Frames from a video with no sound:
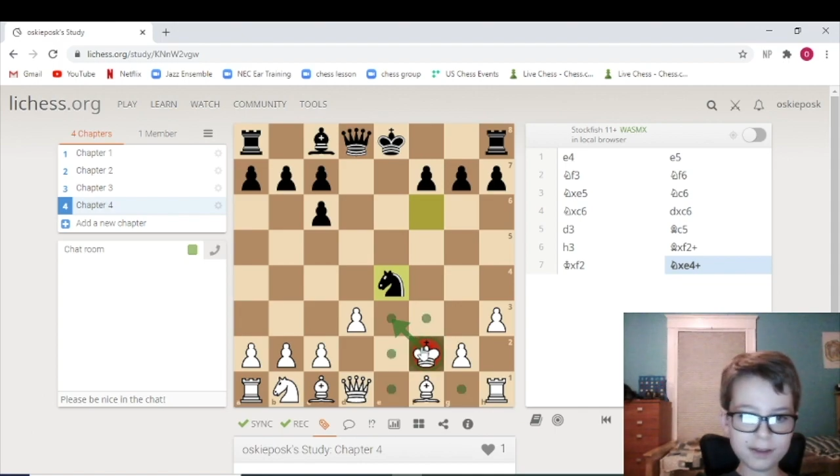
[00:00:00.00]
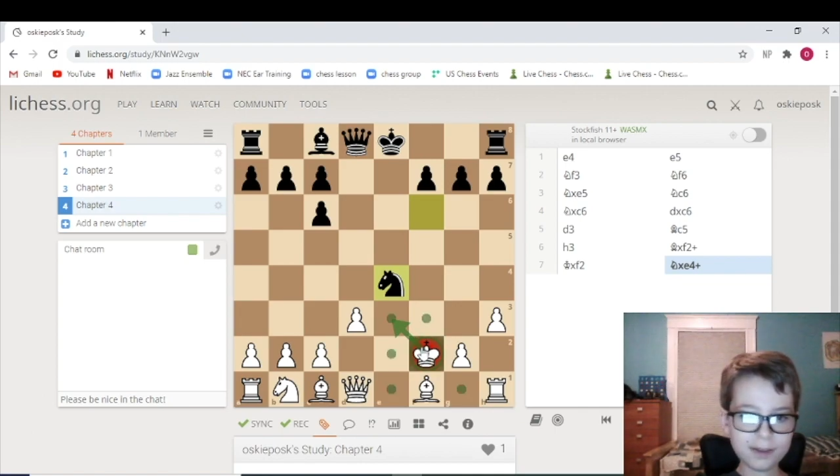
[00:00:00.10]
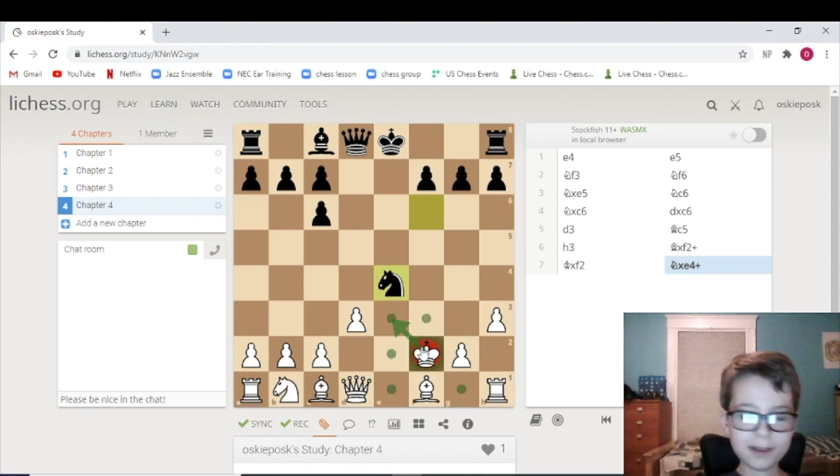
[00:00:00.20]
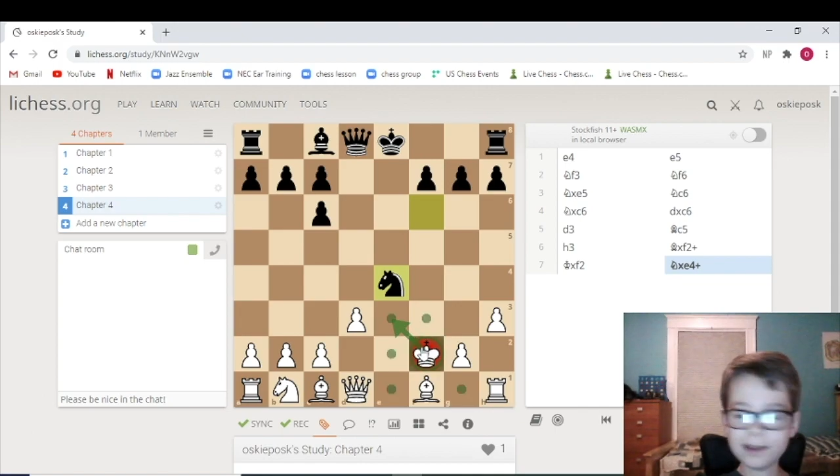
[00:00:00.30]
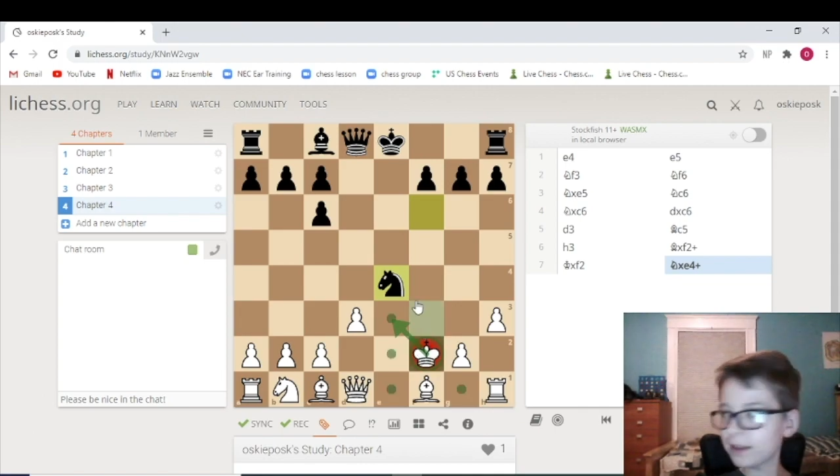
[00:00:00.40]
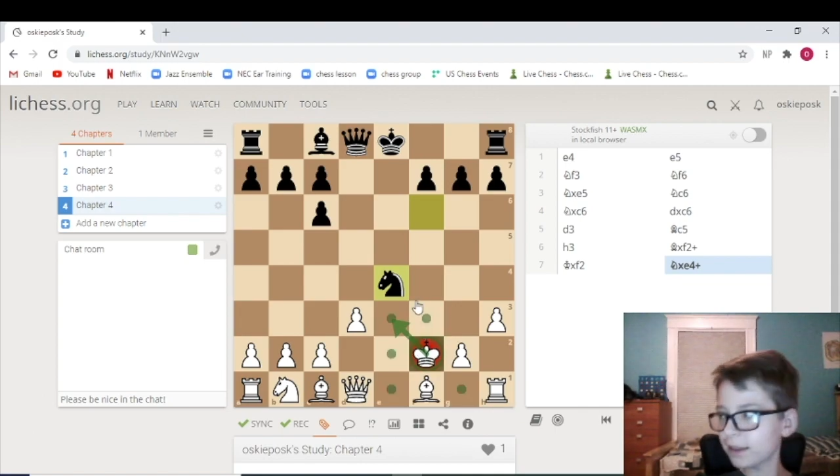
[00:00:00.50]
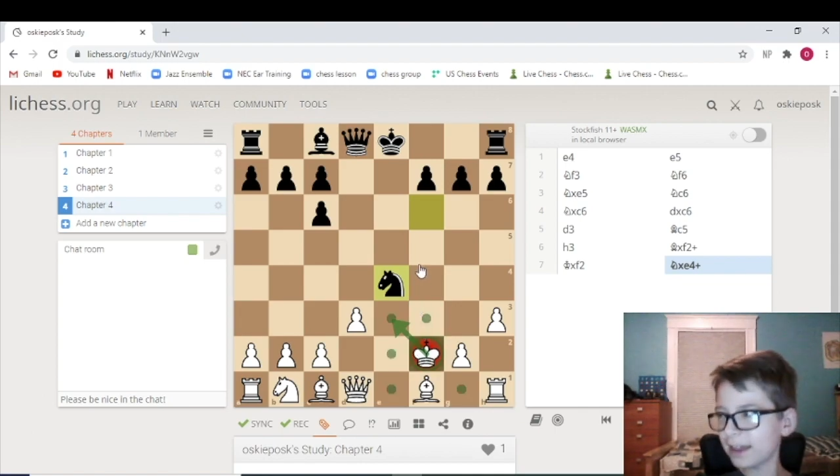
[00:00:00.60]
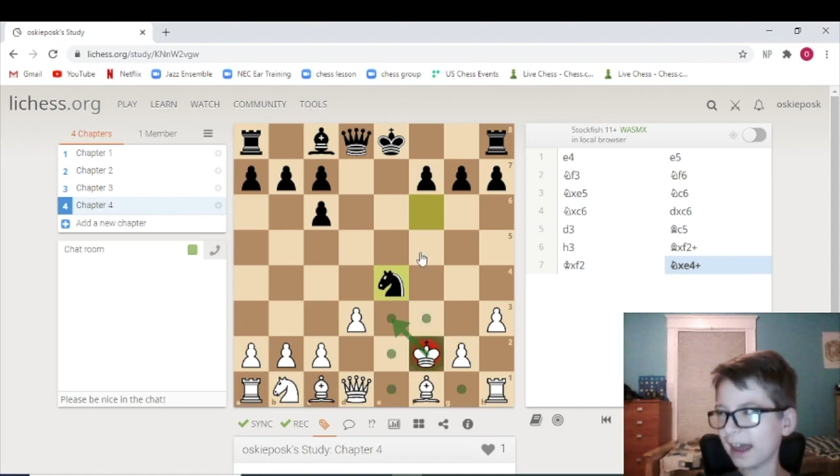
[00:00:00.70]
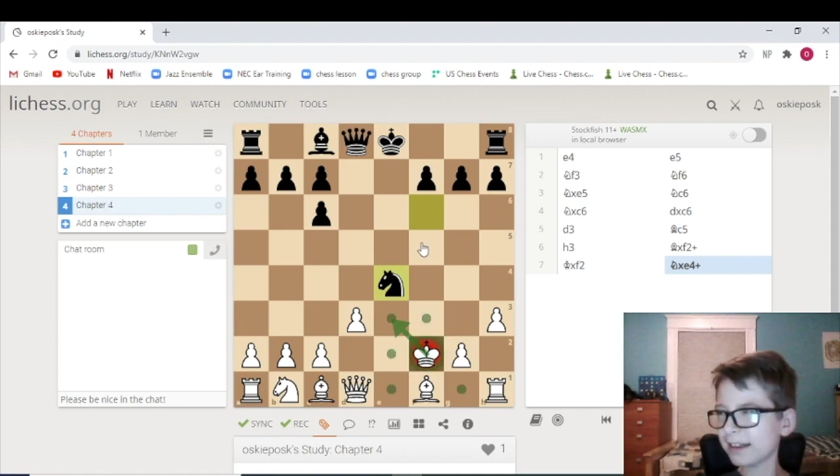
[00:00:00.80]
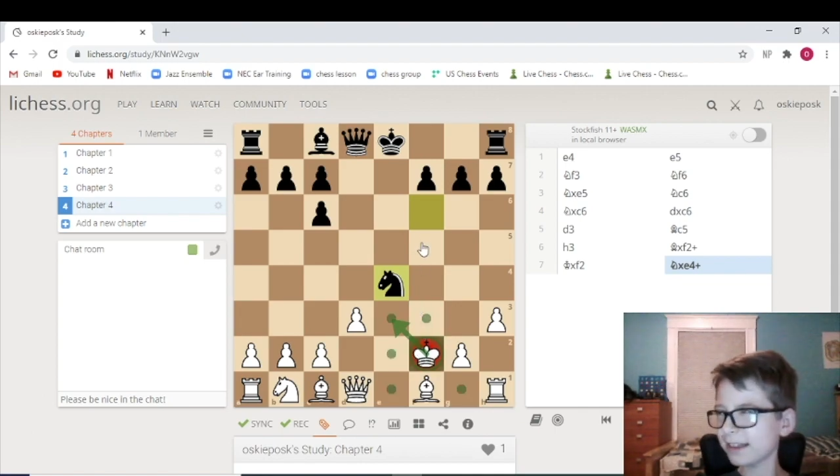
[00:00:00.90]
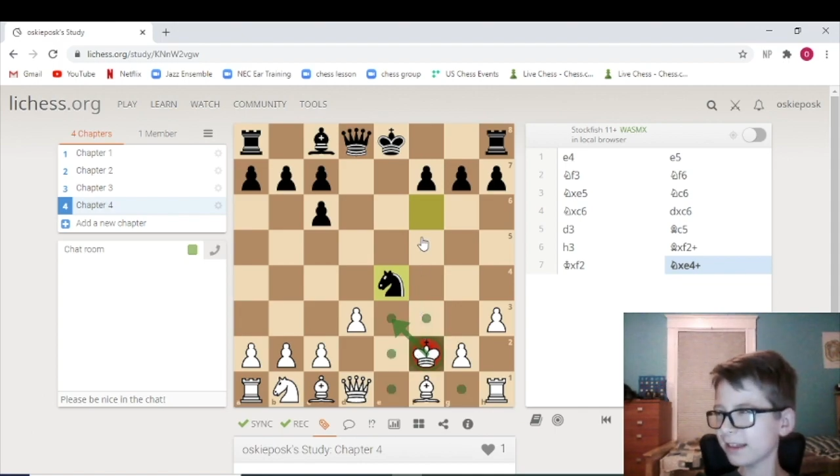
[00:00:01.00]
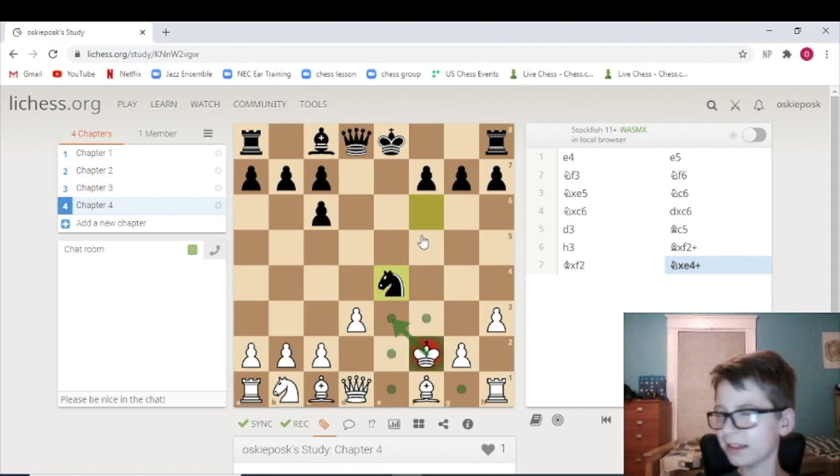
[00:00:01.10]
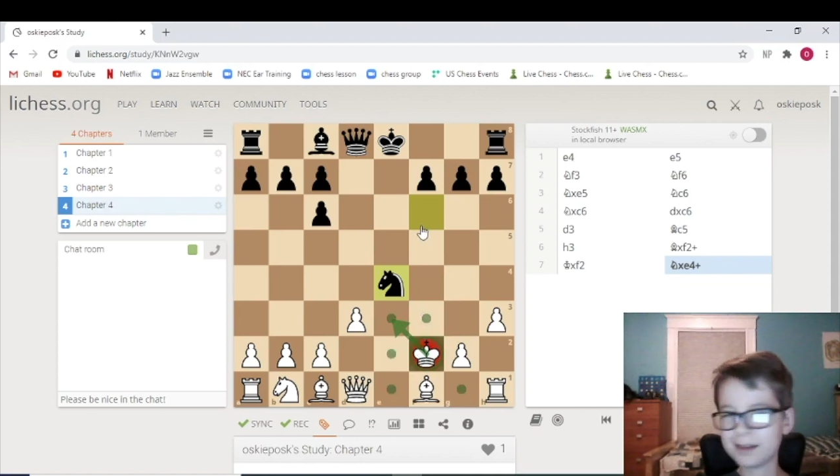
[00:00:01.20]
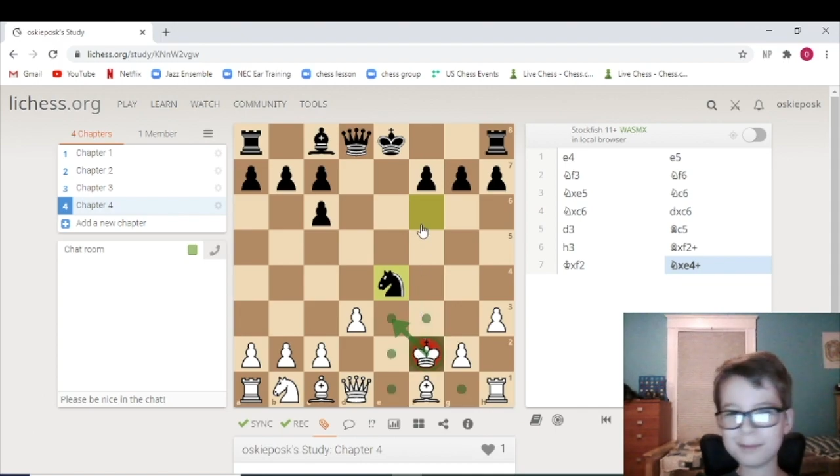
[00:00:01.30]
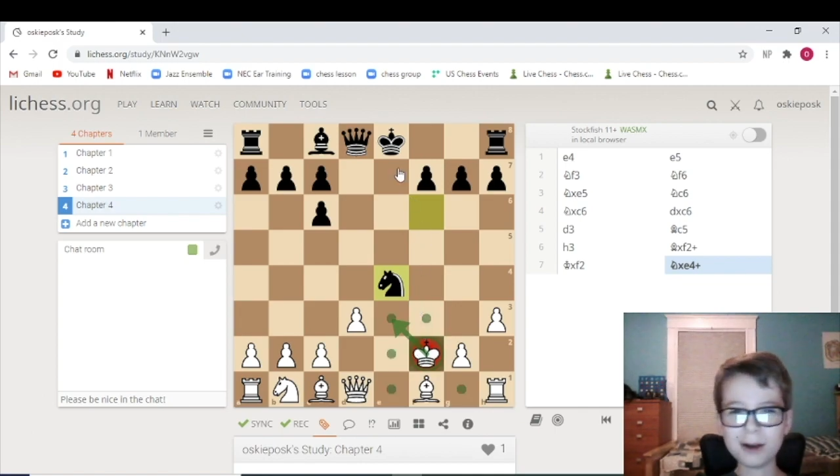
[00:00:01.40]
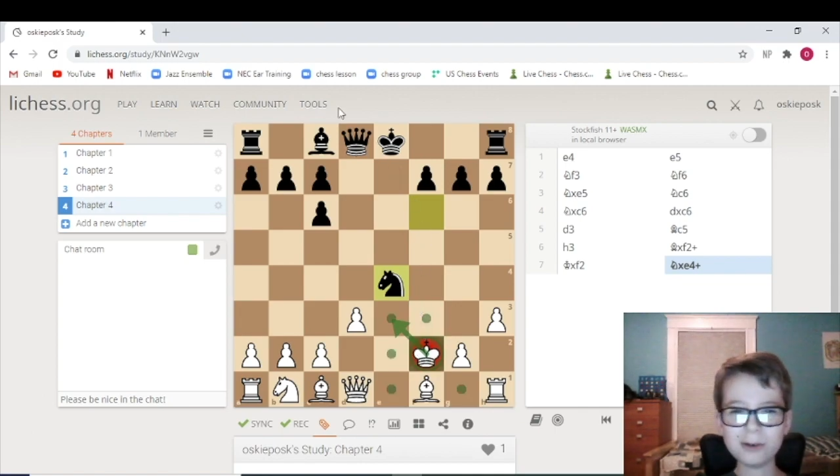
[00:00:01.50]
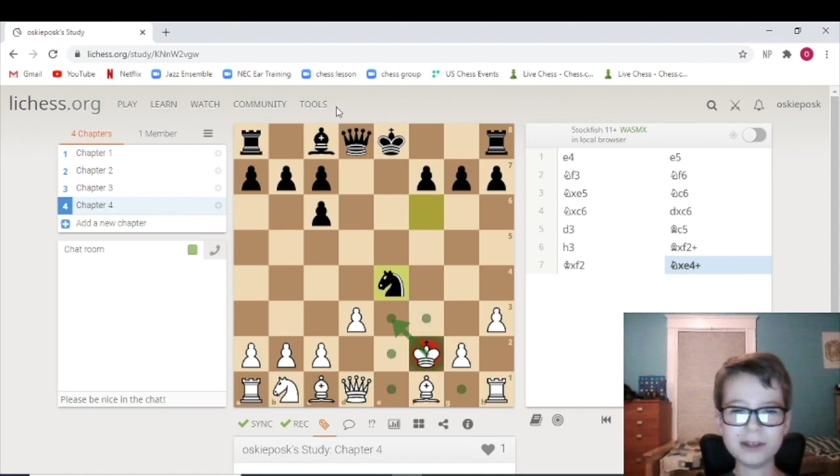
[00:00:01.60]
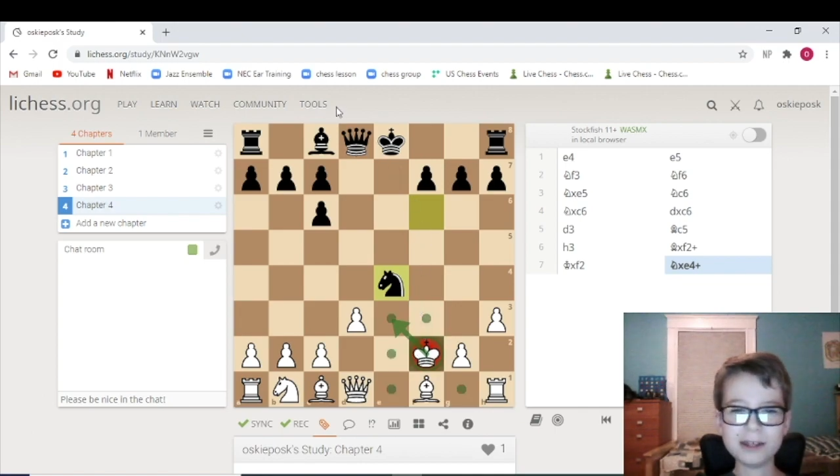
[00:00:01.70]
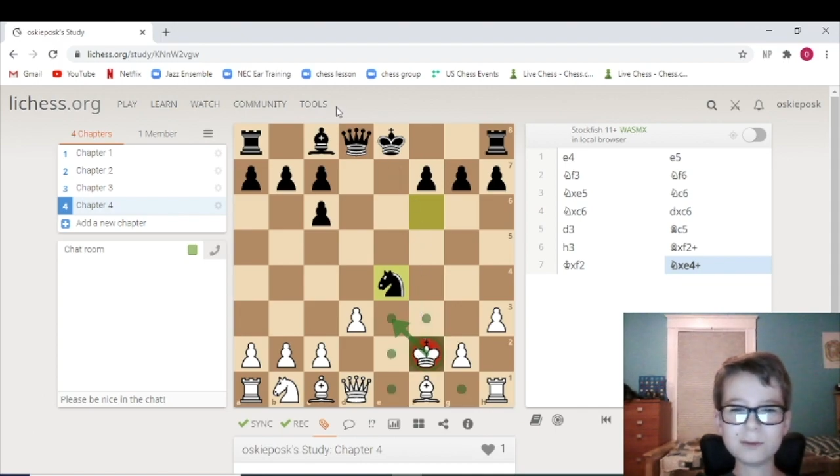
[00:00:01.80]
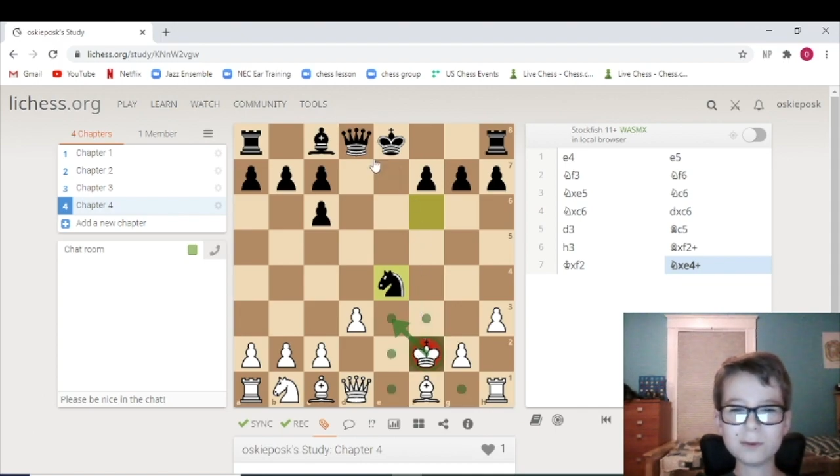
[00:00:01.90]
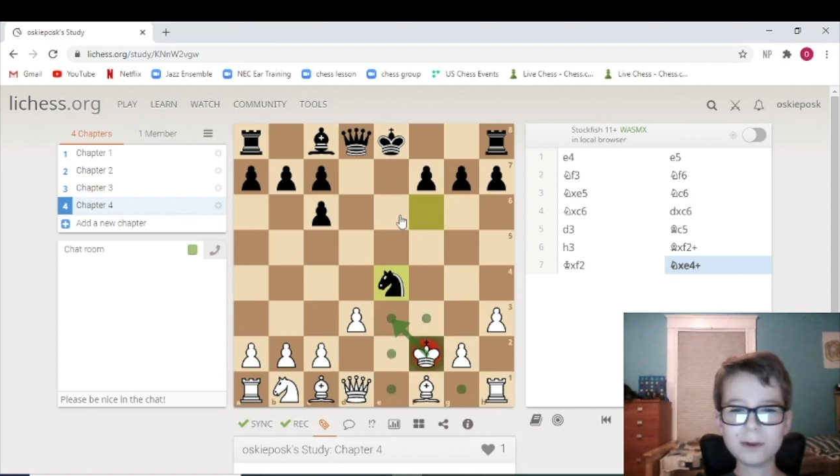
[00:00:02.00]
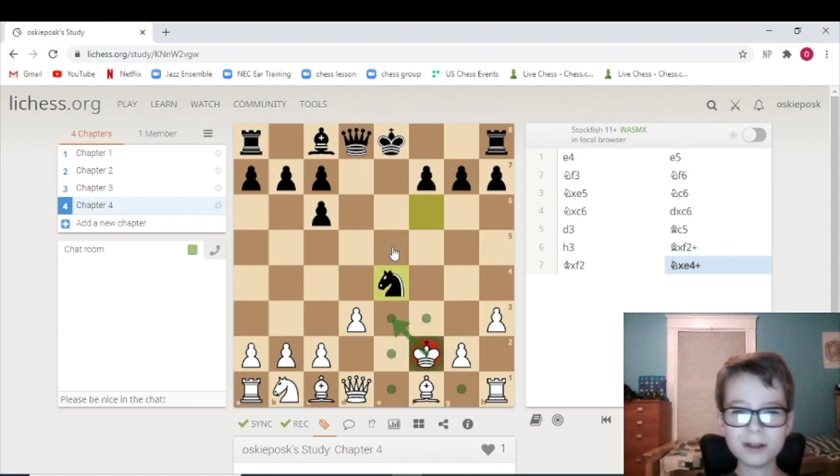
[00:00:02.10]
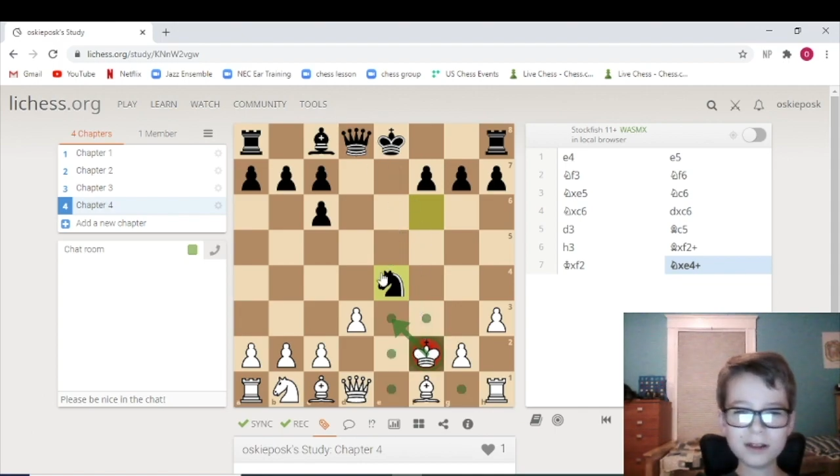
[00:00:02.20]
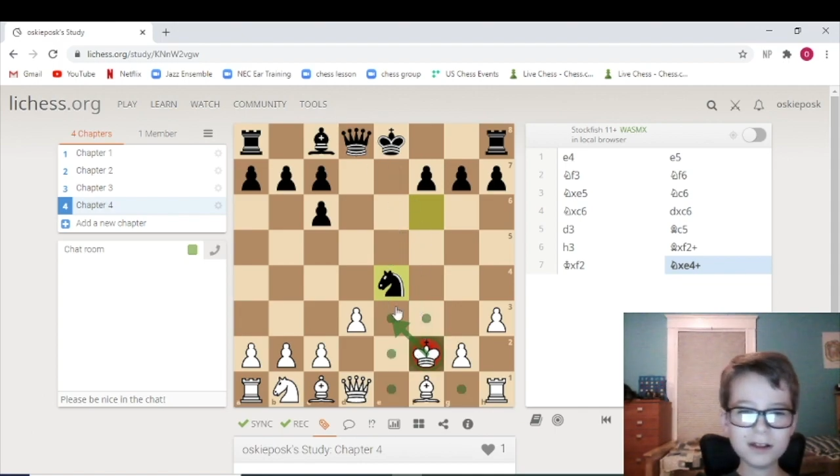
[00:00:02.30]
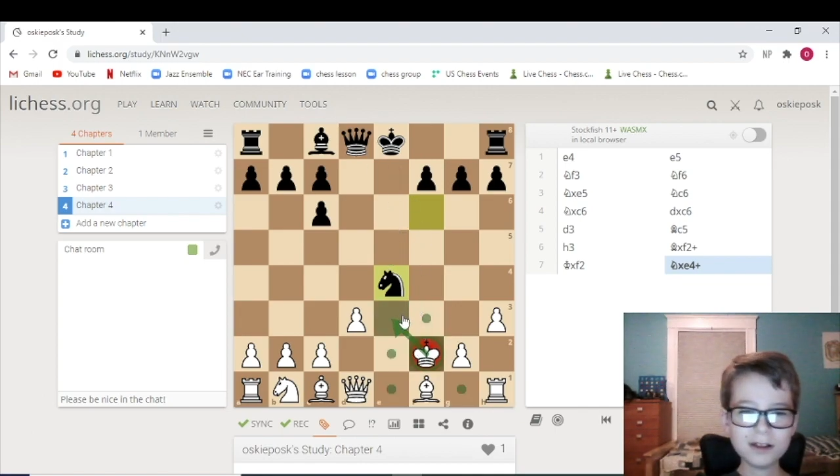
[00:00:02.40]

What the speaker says: And then this is actually somehow equal.